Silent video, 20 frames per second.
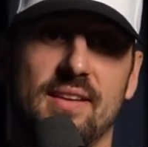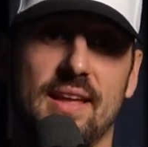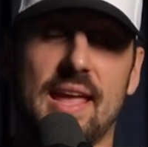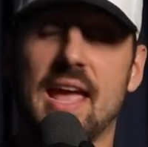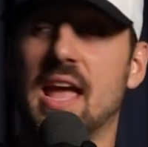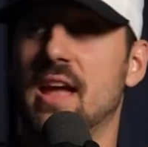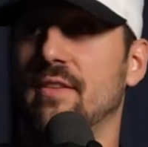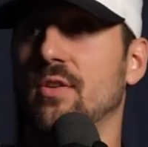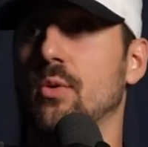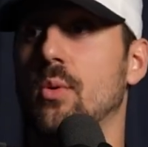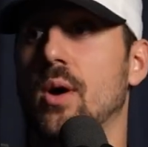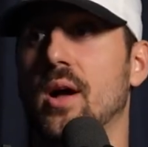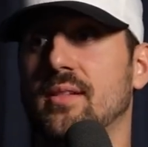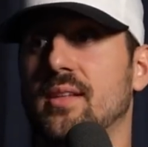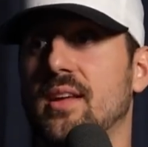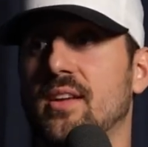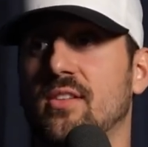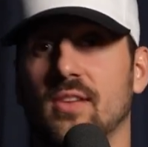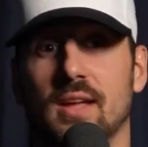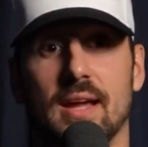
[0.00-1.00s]
like, hey, if you want
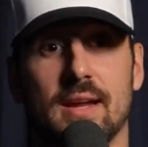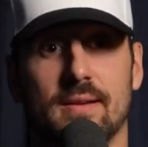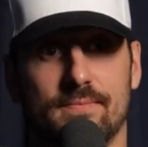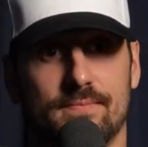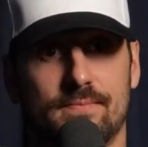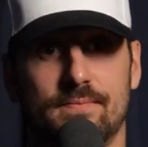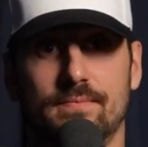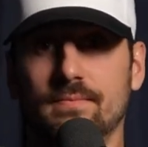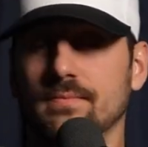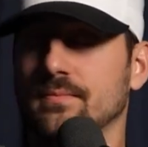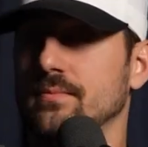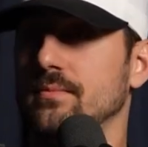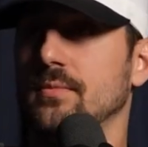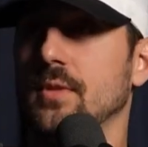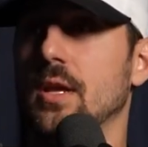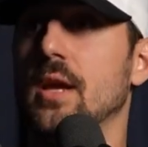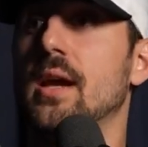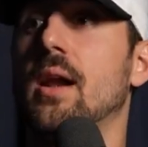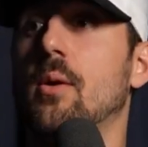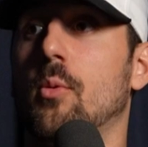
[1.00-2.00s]
this, like,
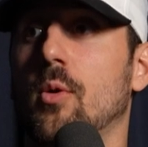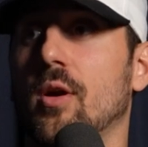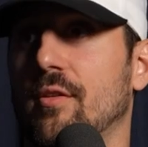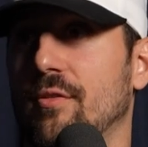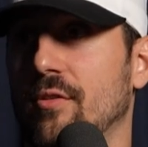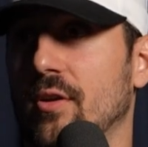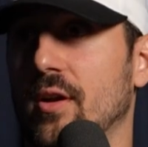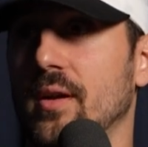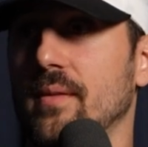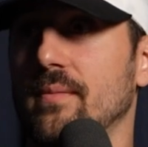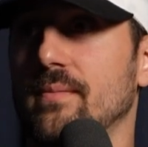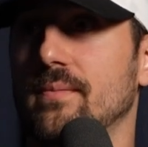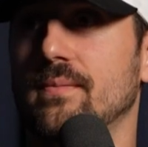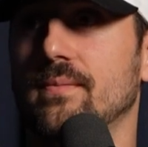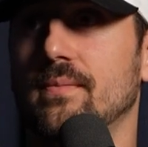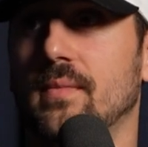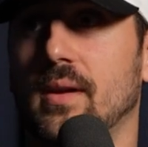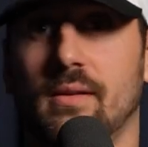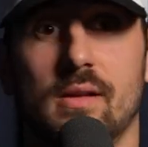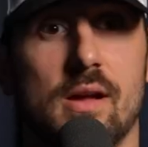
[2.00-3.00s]
you got to work for it.
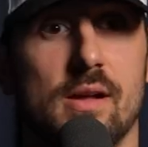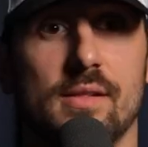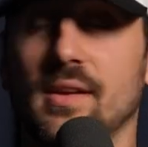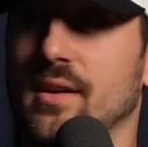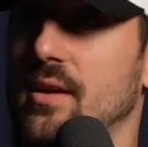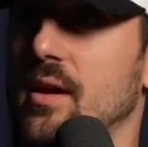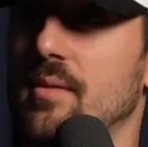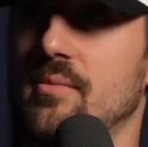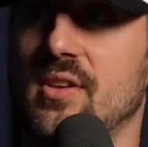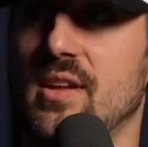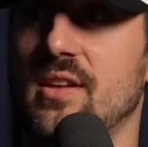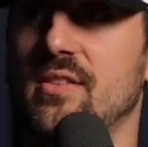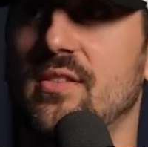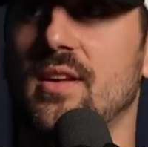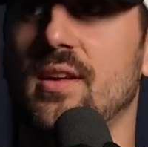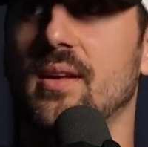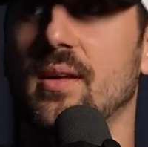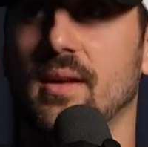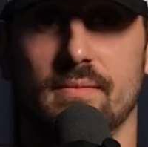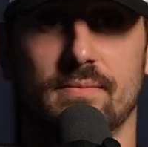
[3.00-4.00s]
Like, nothing comes
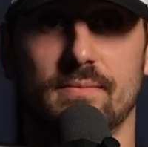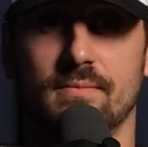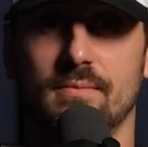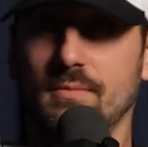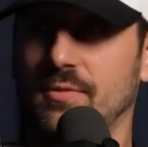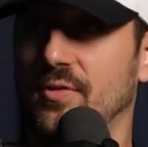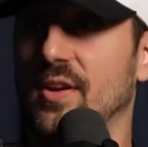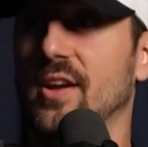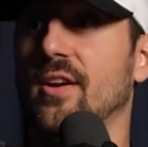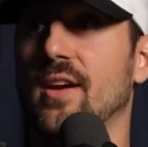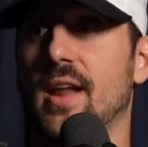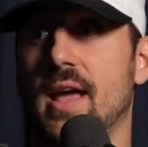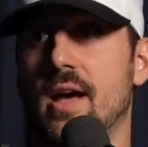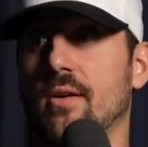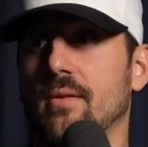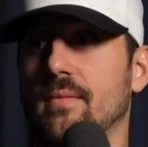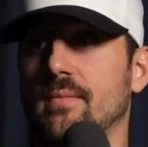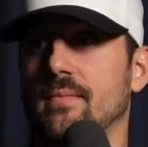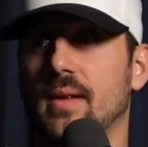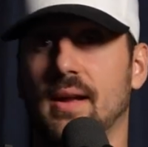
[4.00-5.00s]
easy. Like, figure it
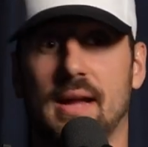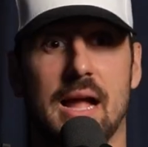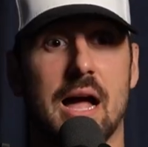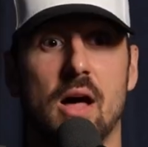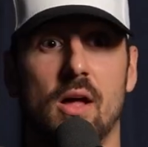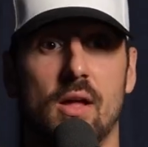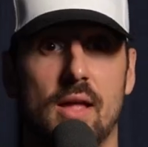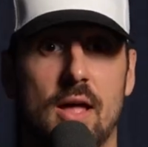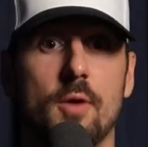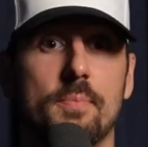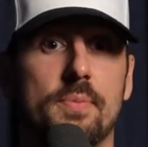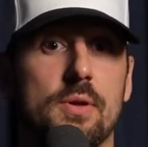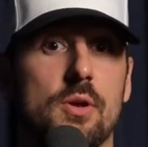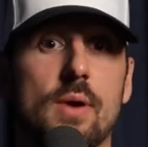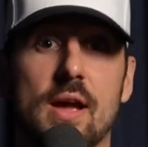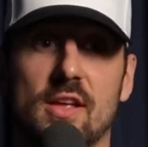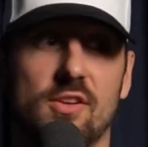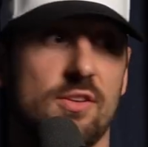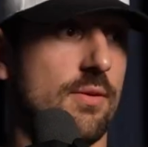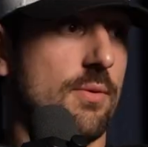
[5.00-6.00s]
out. Like, I'll help you
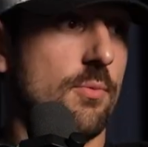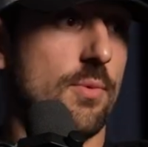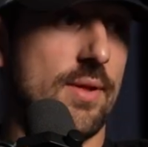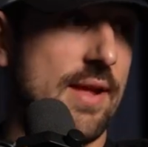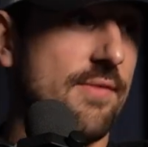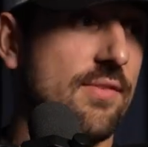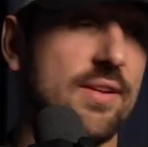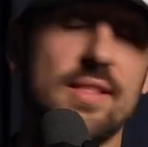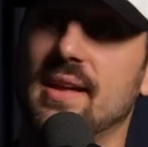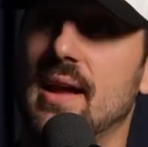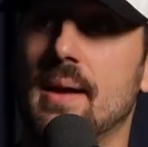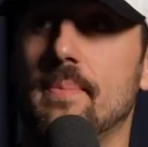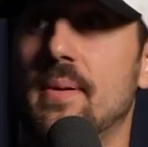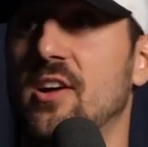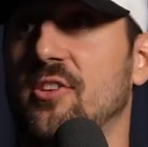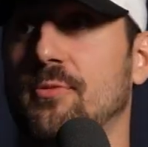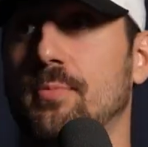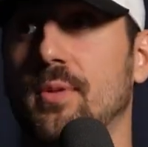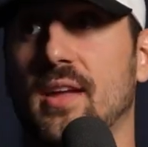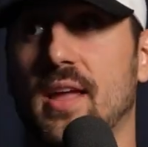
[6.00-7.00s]
with everything I
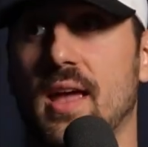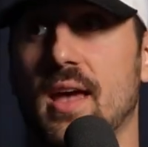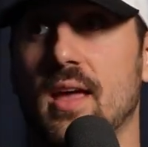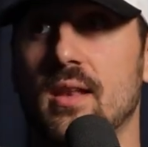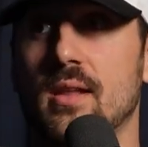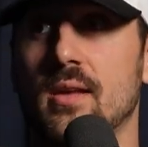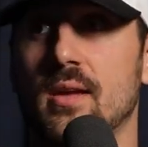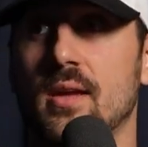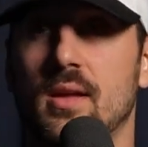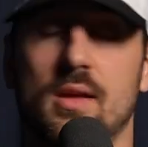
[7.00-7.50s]
possibly can.